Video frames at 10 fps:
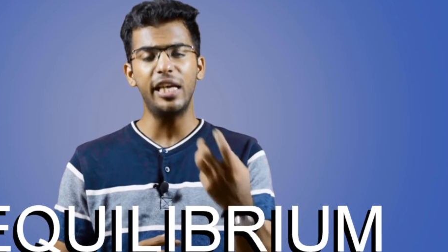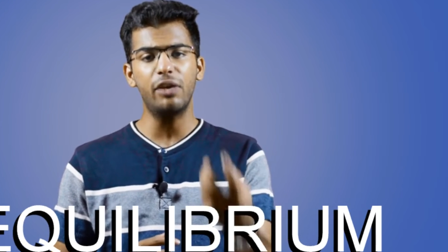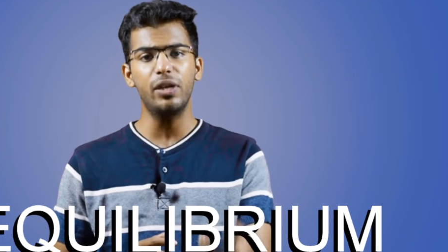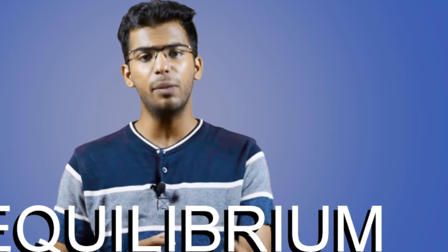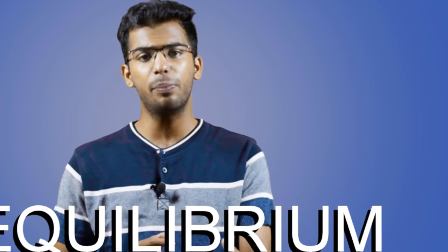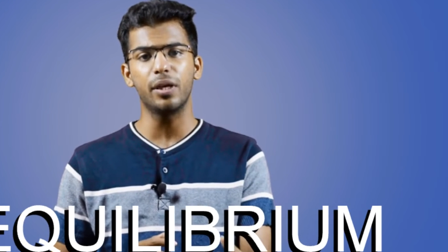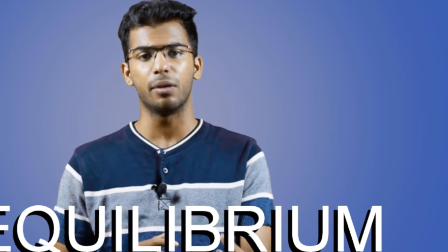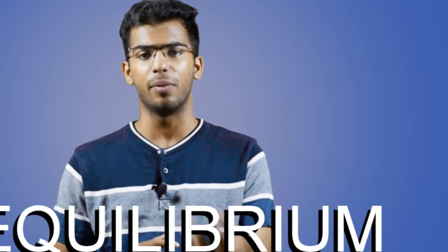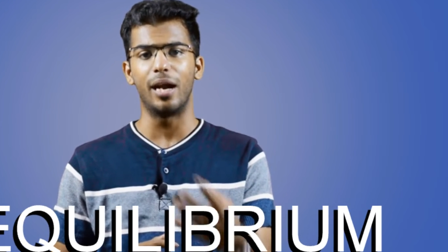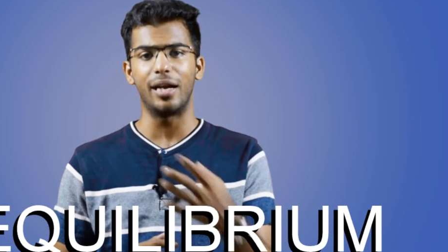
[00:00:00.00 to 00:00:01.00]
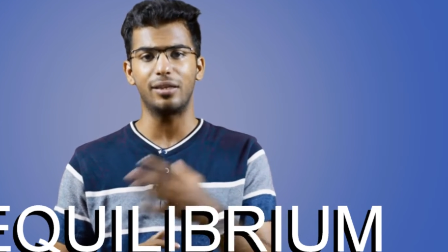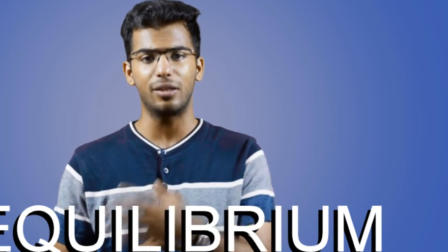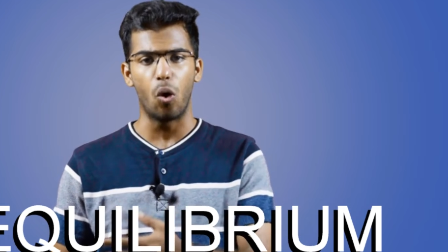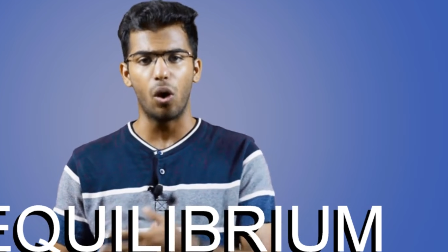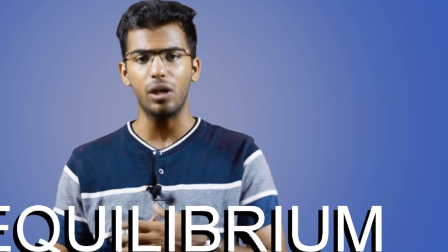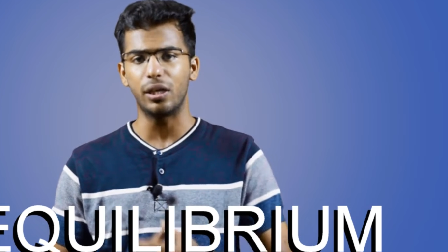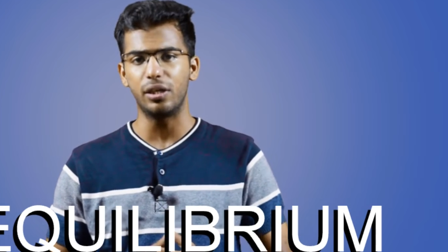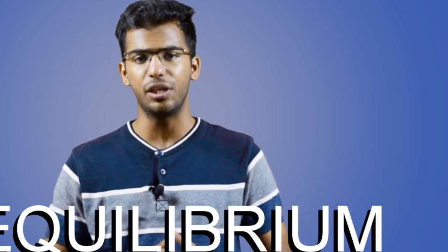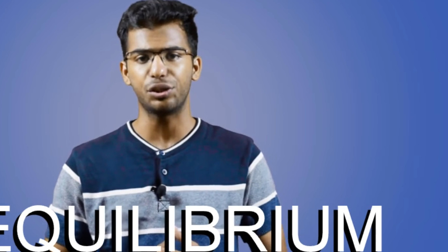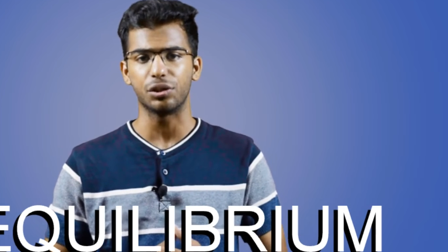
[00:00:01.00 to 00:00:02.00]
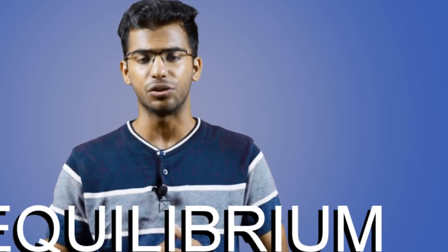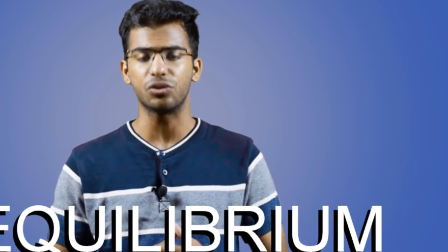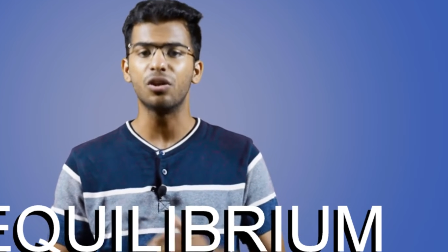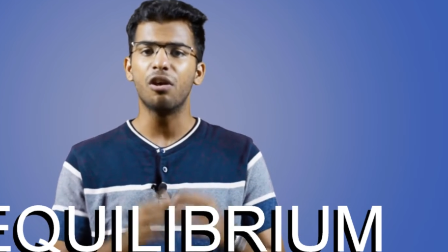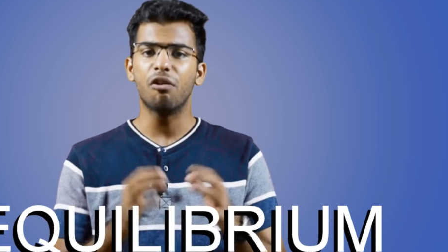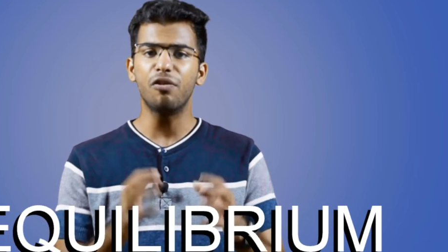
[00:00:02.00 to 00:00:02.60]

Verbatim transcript: equilibrium at all conditions,